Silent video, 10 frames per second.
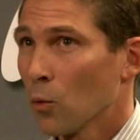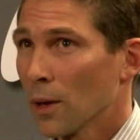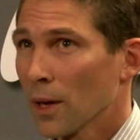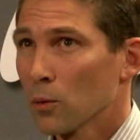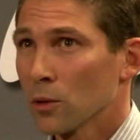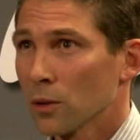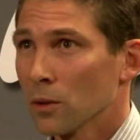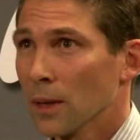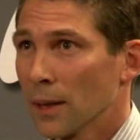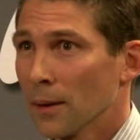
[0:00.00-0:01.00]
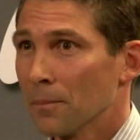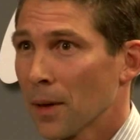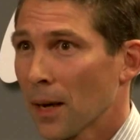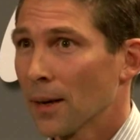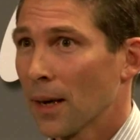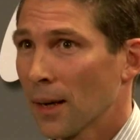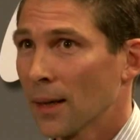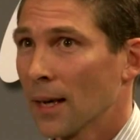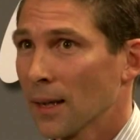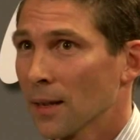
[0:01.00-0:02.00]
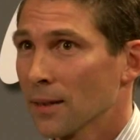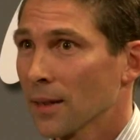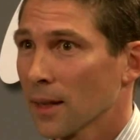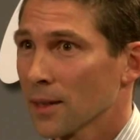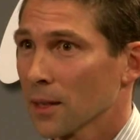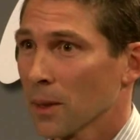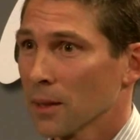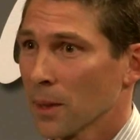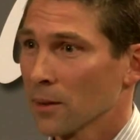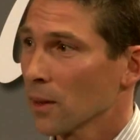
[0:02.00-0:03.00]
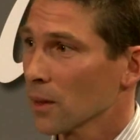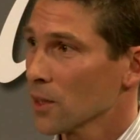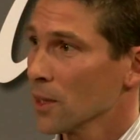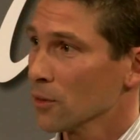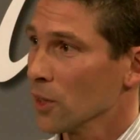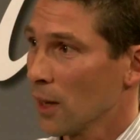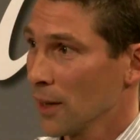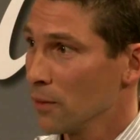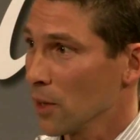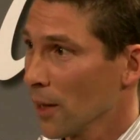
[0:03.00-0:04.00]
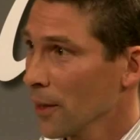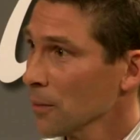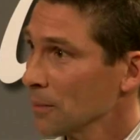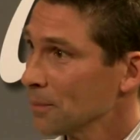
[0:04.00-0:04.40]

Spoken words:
What I would do, I think I set my targets even higher.